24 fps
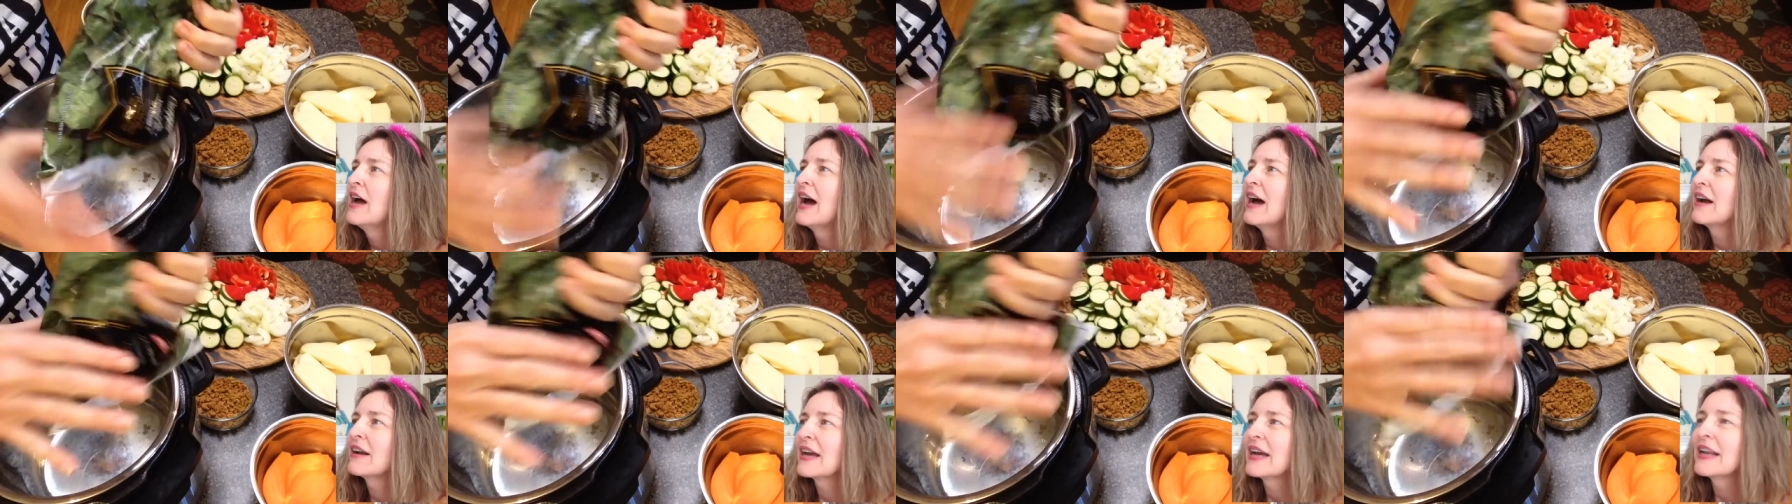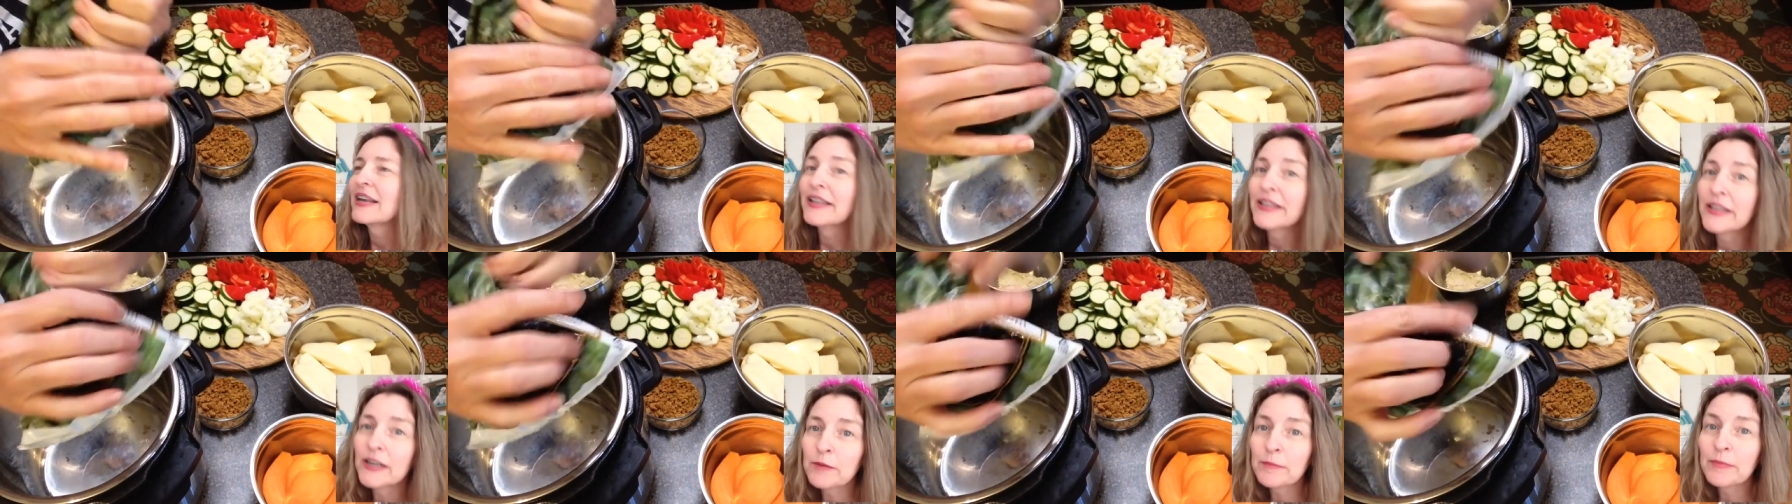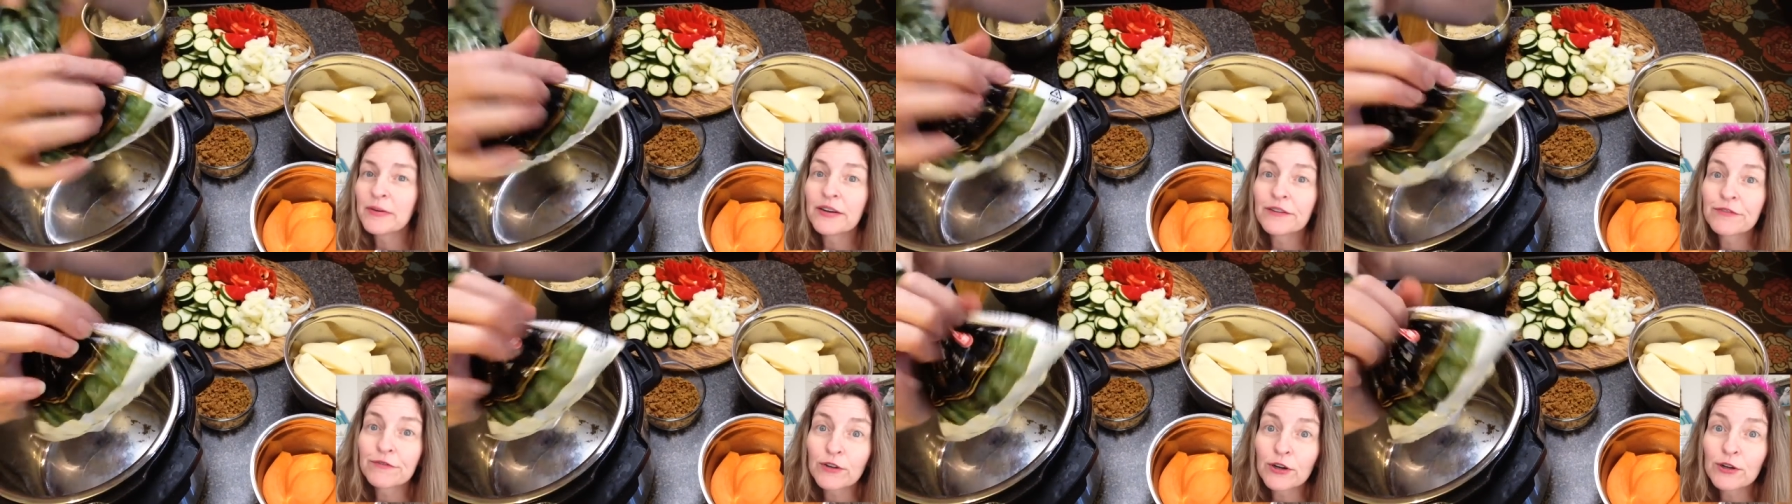I got a little
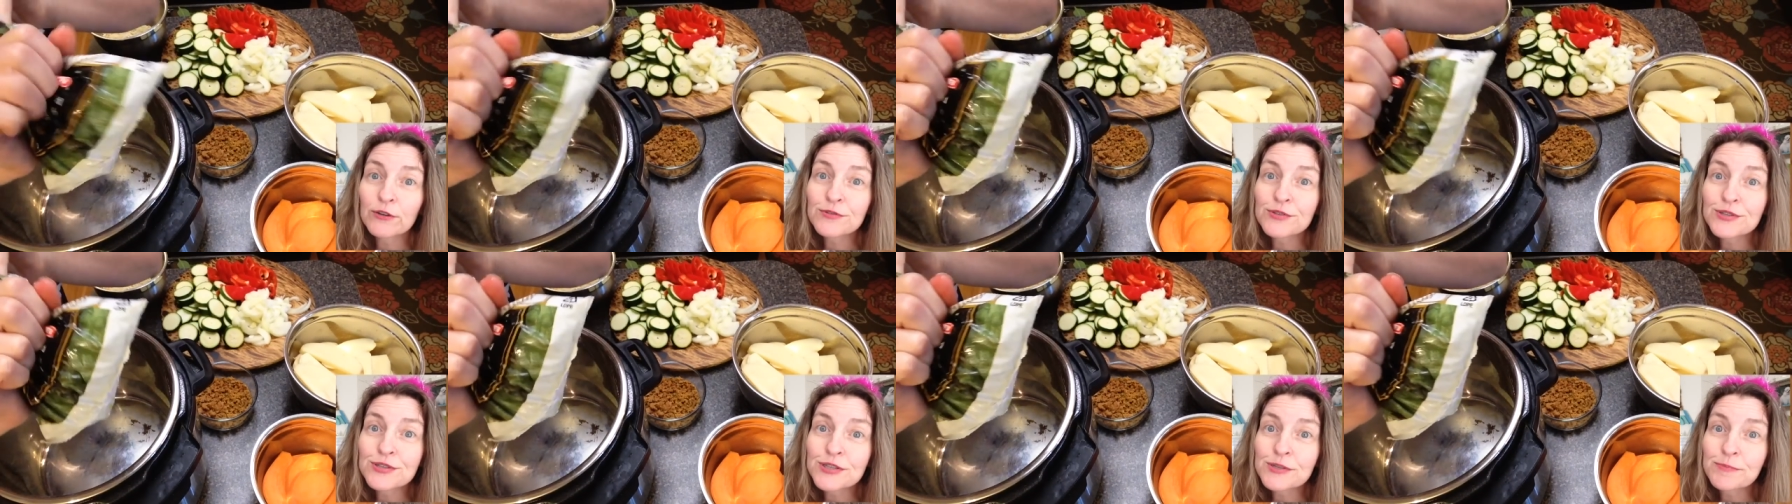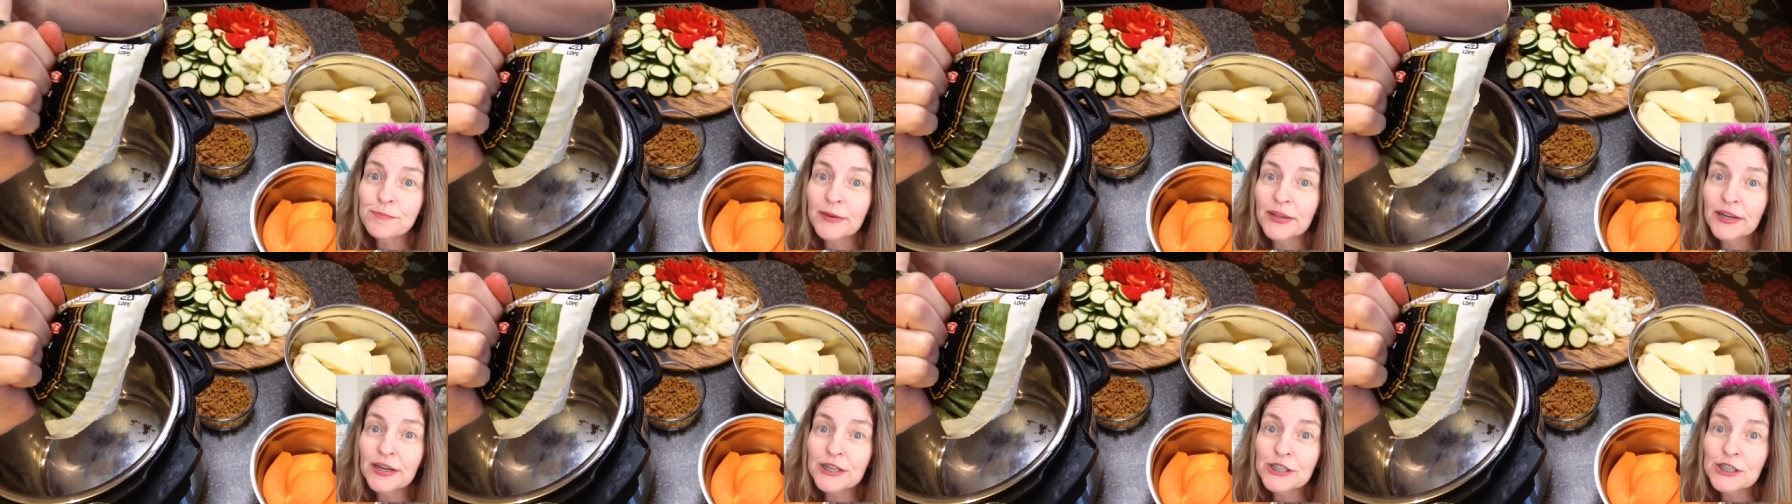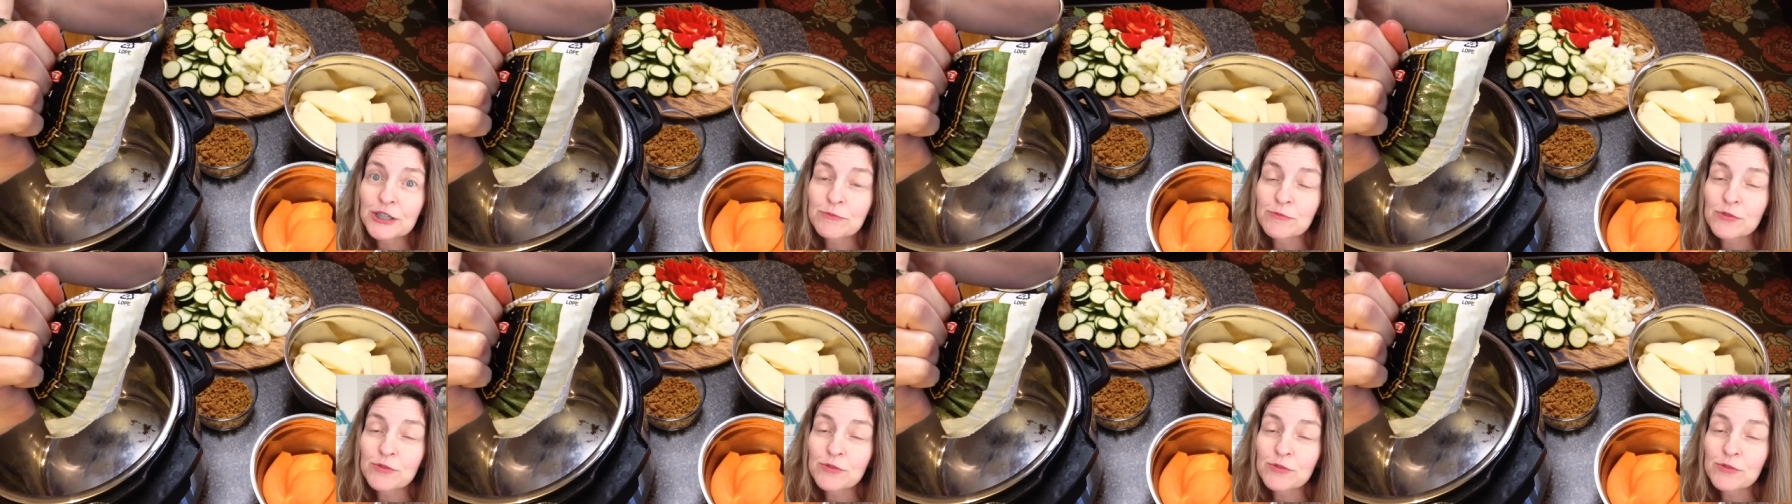bit of frozen spinach